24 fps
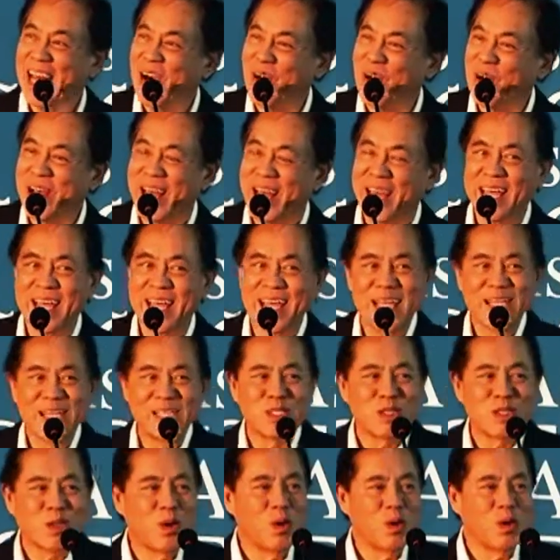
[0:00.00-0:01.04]
Okay,
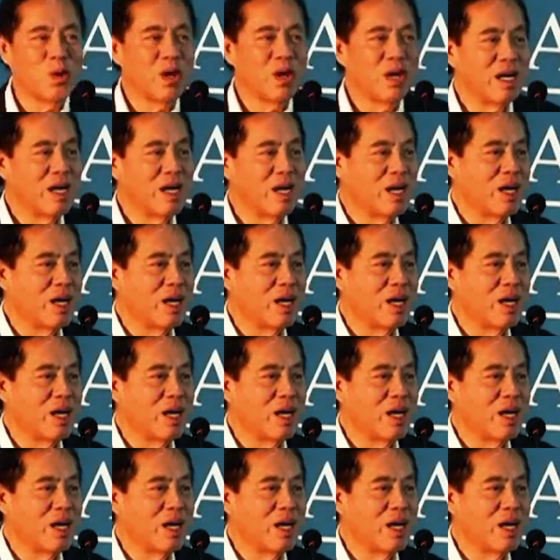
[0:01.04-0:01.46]
so